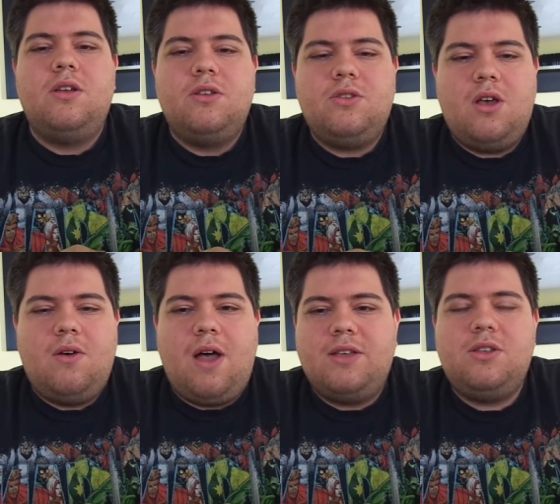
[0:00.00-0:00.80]

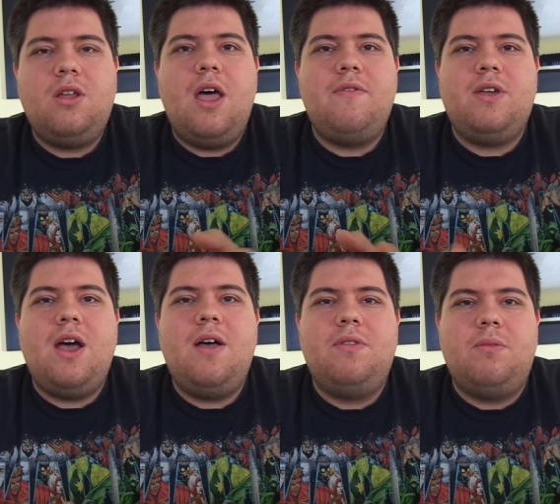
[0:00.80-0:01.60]
So, I still haven't
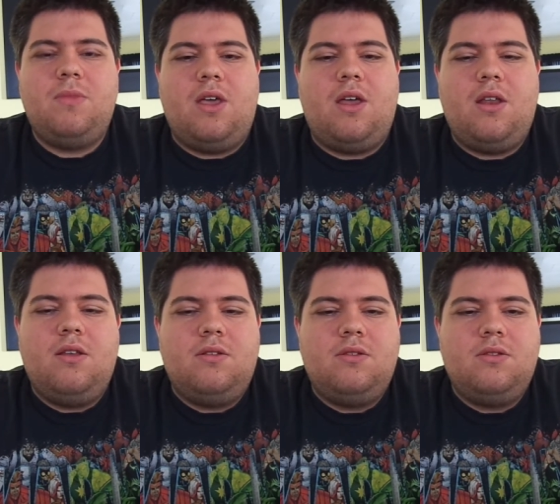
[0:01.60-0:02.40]
gotten them yet
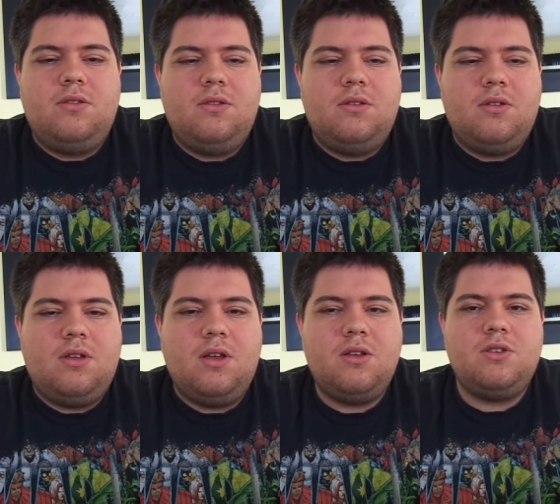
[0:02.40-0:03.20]

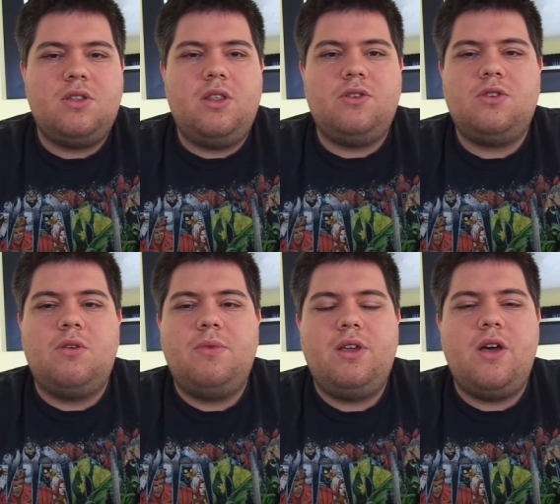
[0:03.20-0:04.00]
because there's
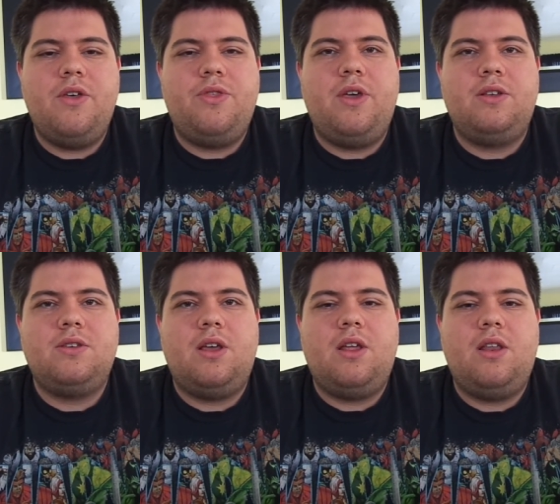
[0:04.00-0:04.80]
so many other things
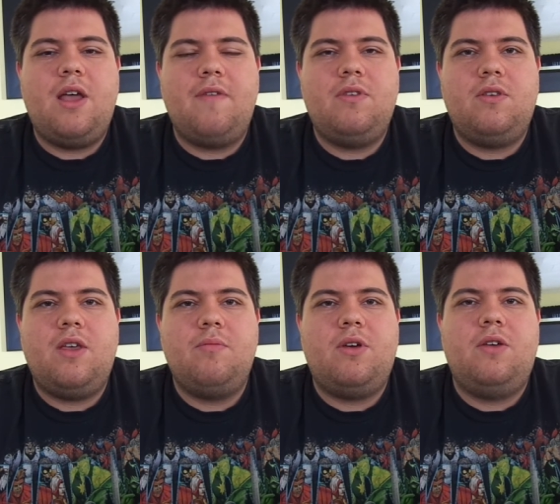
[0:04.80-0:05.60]
that I have to
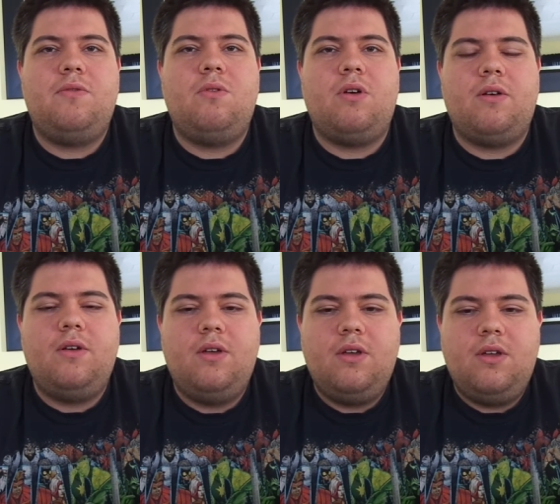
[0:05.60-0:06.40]
save money for.
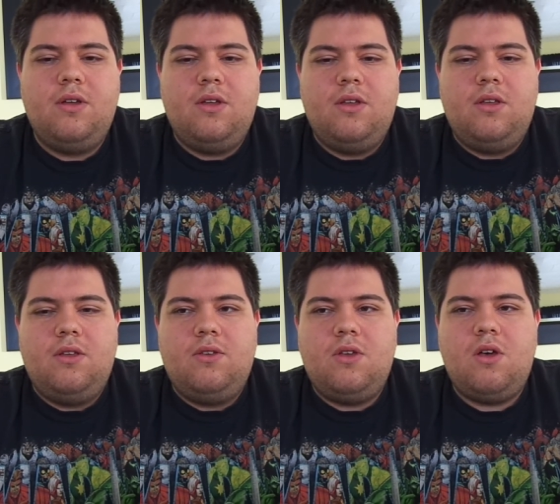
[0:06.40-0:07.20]

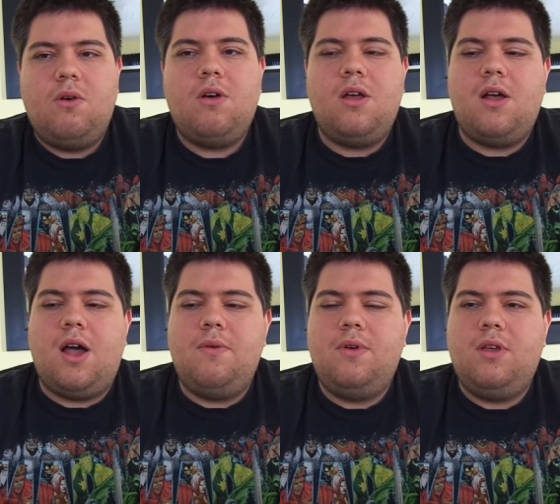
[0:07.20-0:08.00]
So I
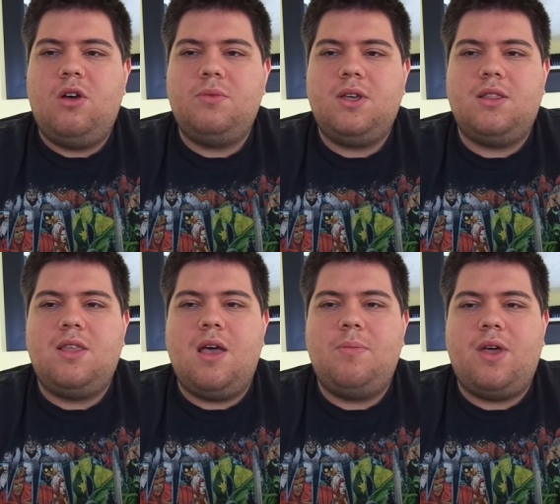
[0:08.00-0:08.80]
really hope to get
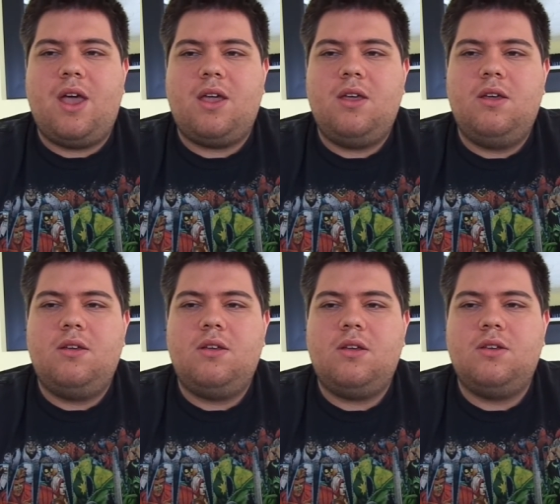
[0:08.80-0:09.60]
that back
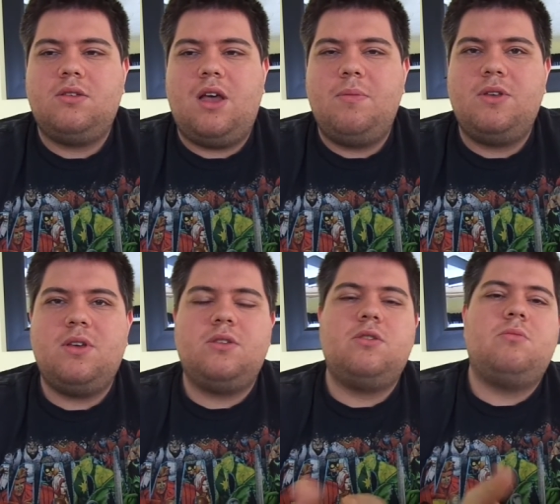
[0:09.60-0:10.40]
because I miss
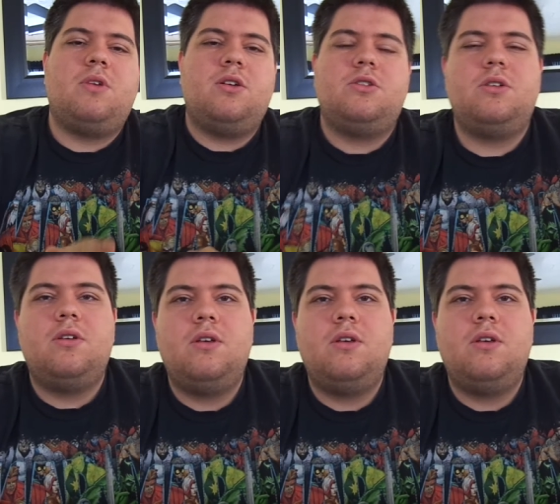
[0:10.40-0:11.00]
that so much.